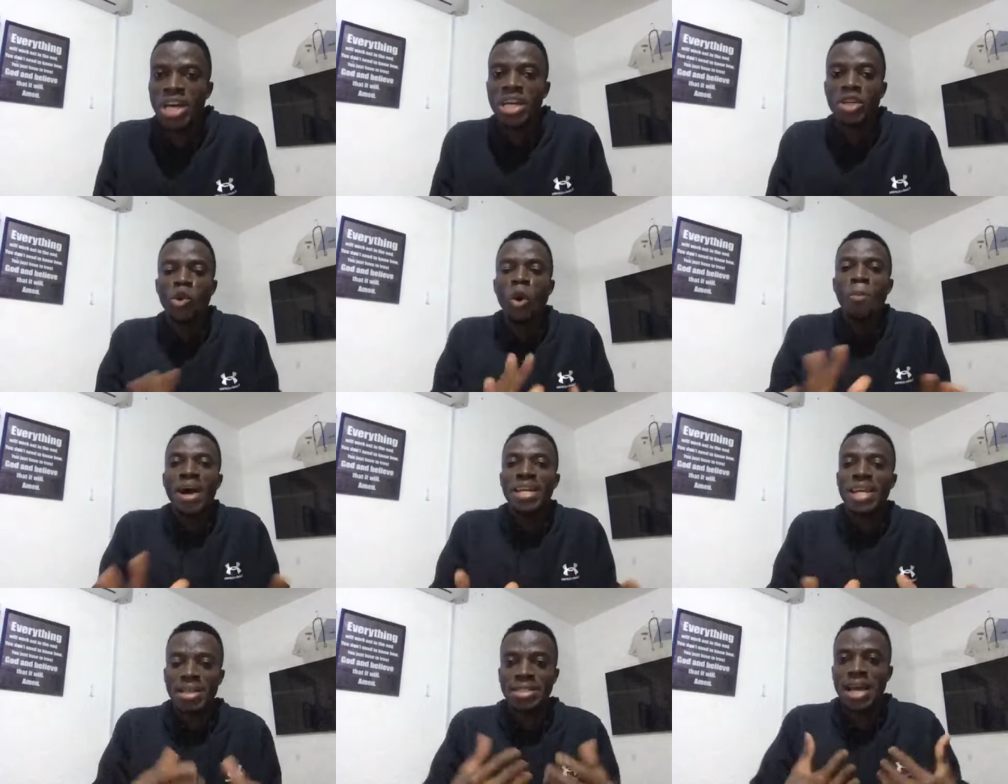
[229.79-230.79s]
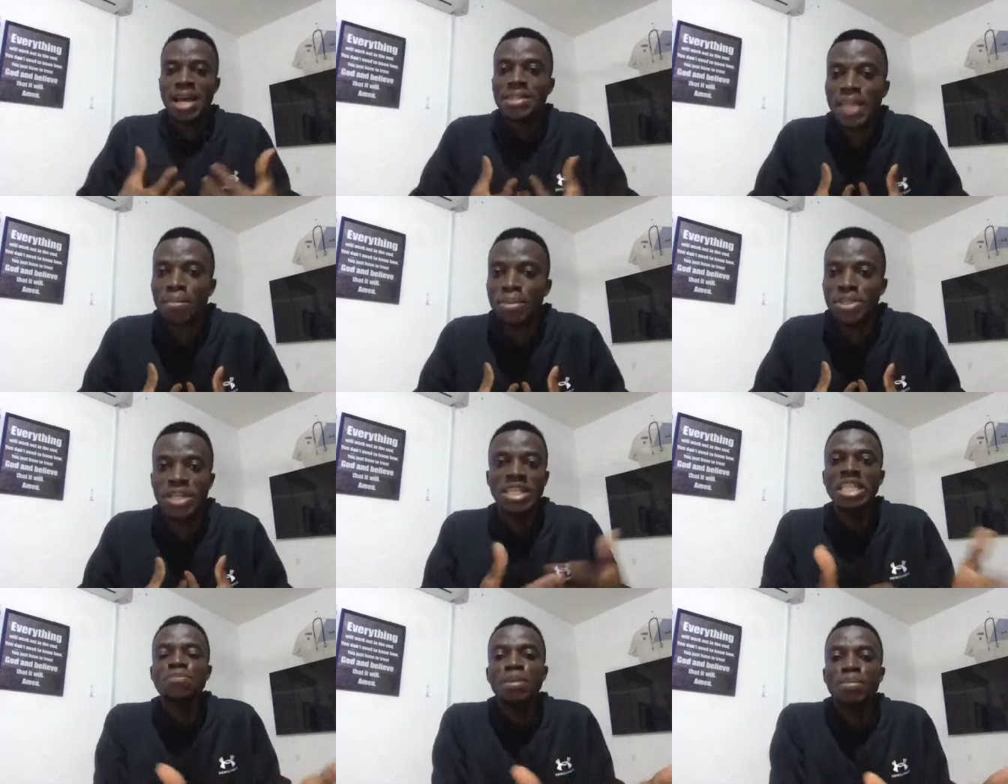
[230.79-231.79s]
nobody has established that
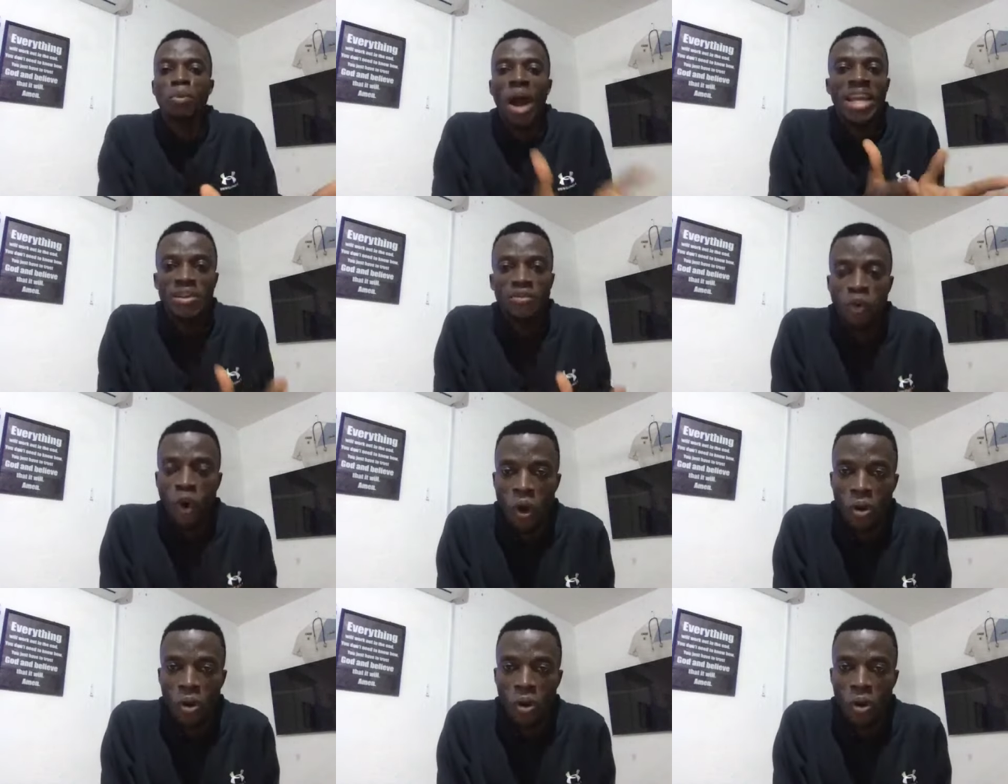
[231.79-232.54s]
these people are default.